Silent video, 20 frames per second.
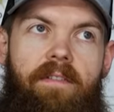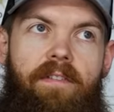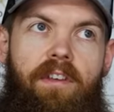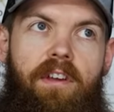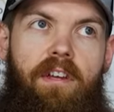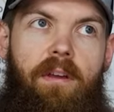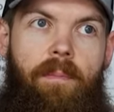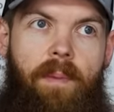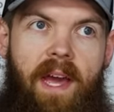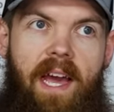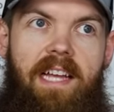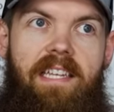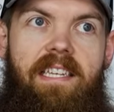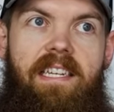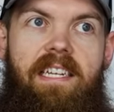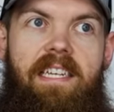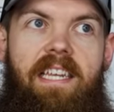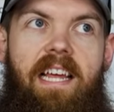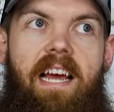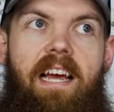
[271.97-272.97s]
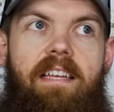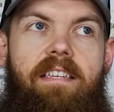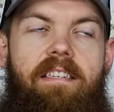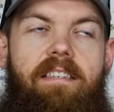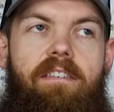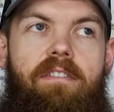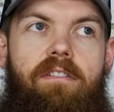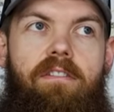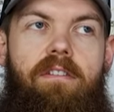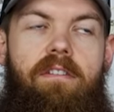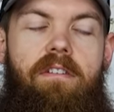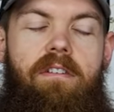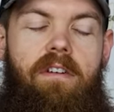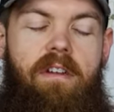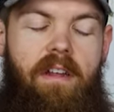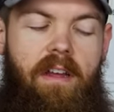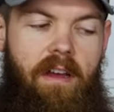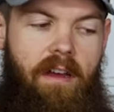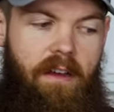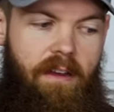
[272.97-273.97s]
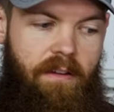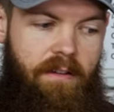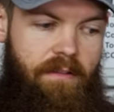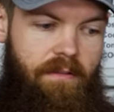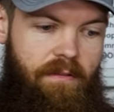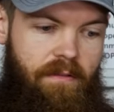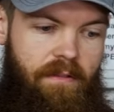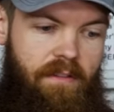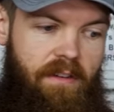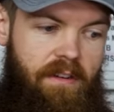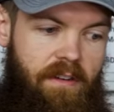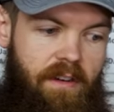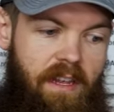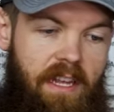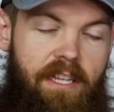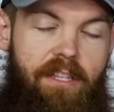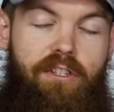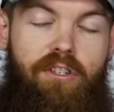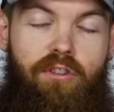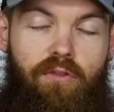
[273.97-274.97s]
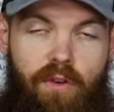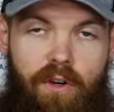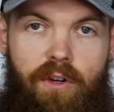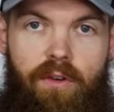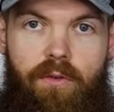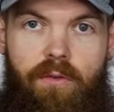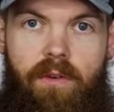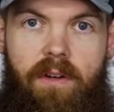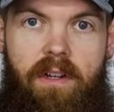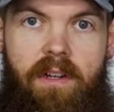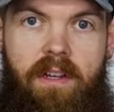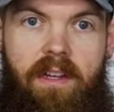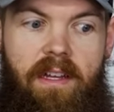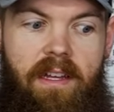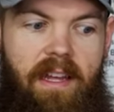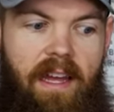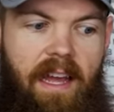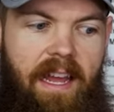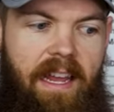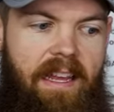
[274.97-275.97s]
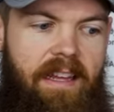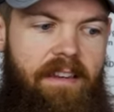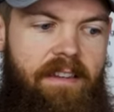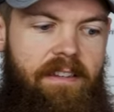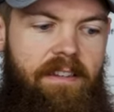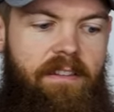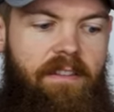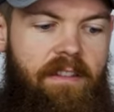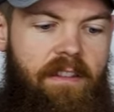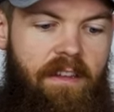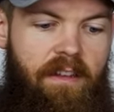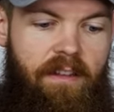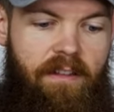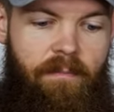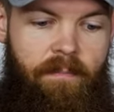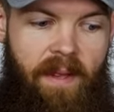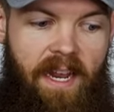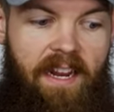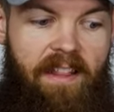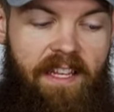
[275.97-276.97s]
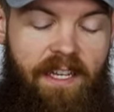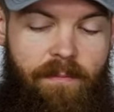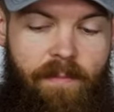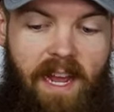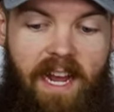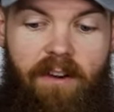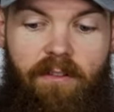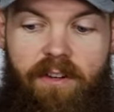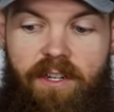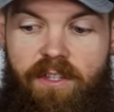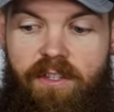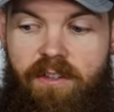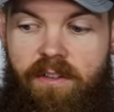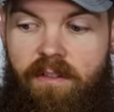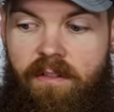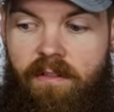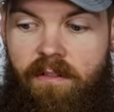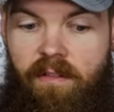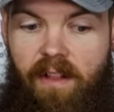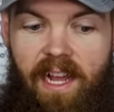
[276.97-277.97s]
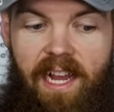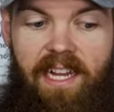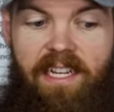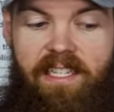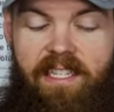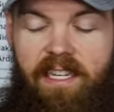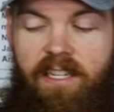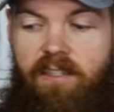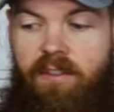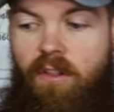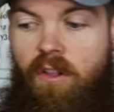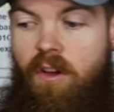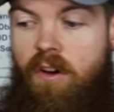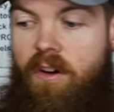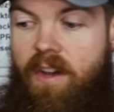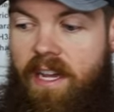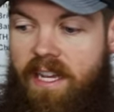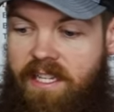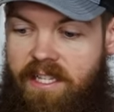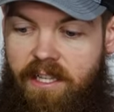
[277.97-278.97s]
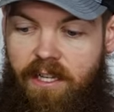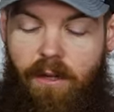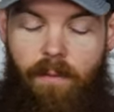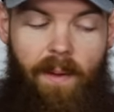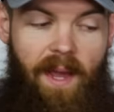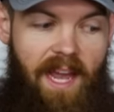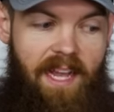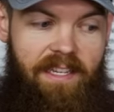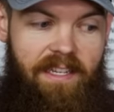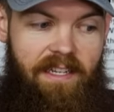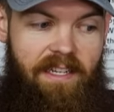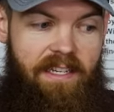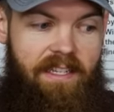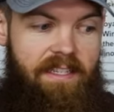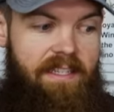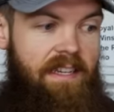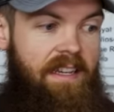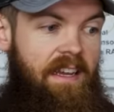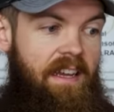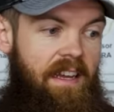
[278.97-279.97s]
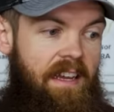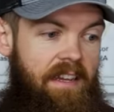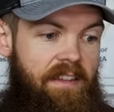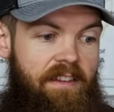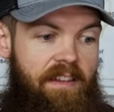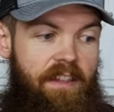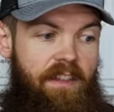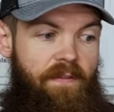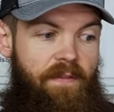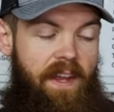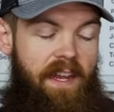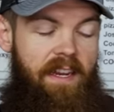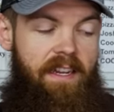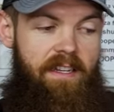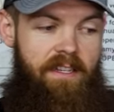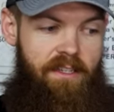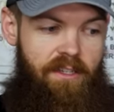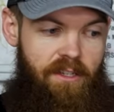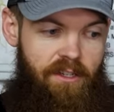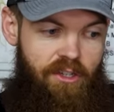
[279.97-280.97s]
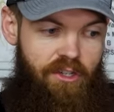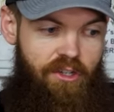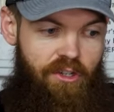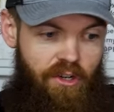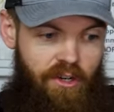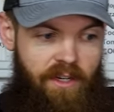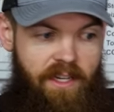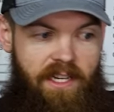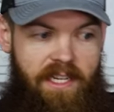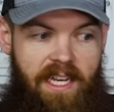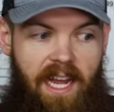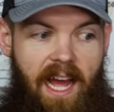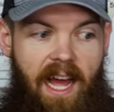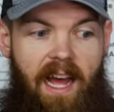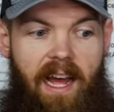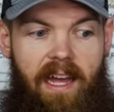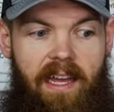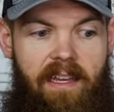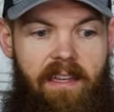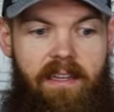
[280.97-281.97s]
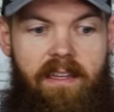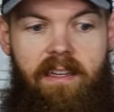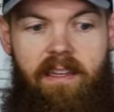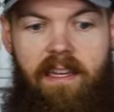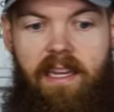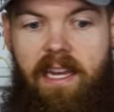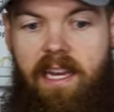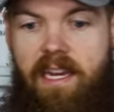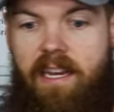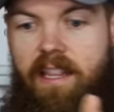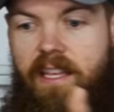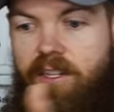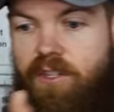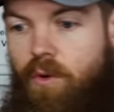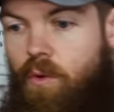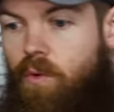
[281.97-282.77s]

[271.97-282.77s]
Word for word: if the capacity test is true and these batteries last as long as the capacities, then the fans should die in this